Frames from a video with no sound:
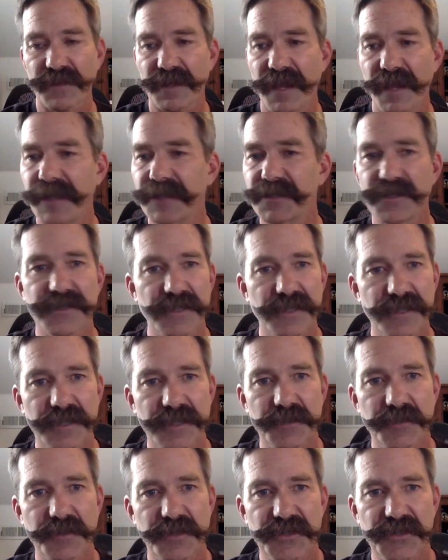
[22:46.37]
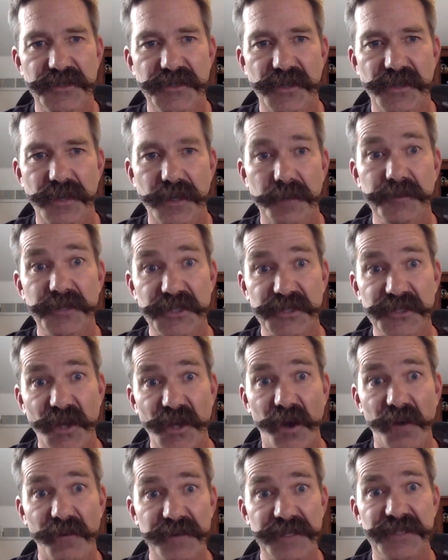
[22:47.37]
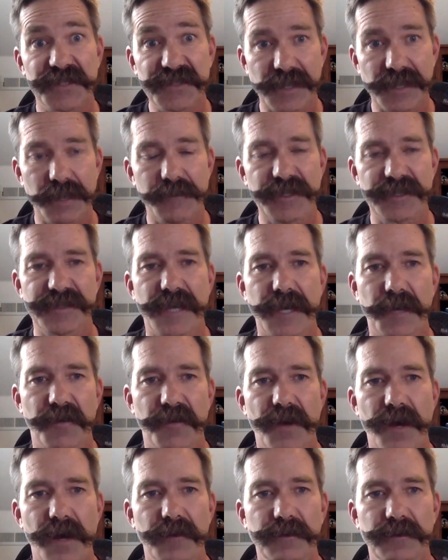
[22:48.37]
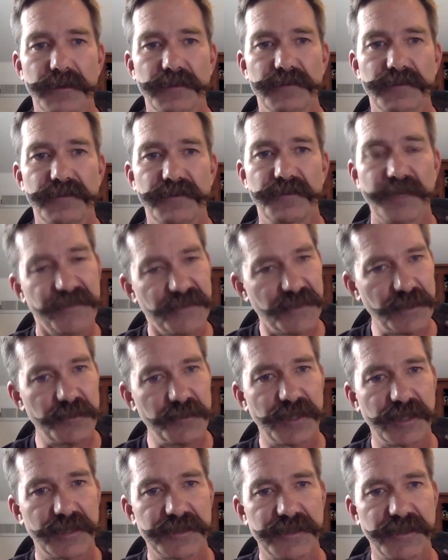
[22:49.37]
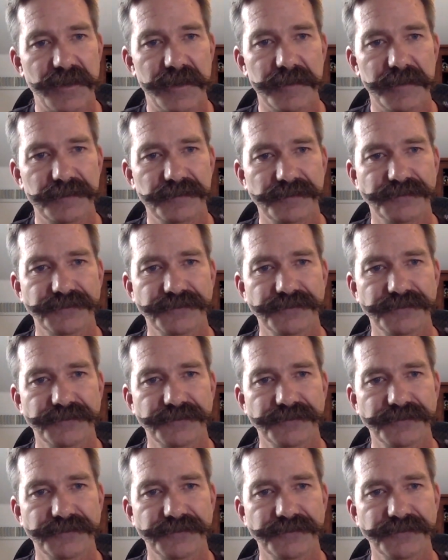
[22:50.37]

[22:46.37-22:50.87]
agency that's been stood up to solve this same exact problem, but for the military.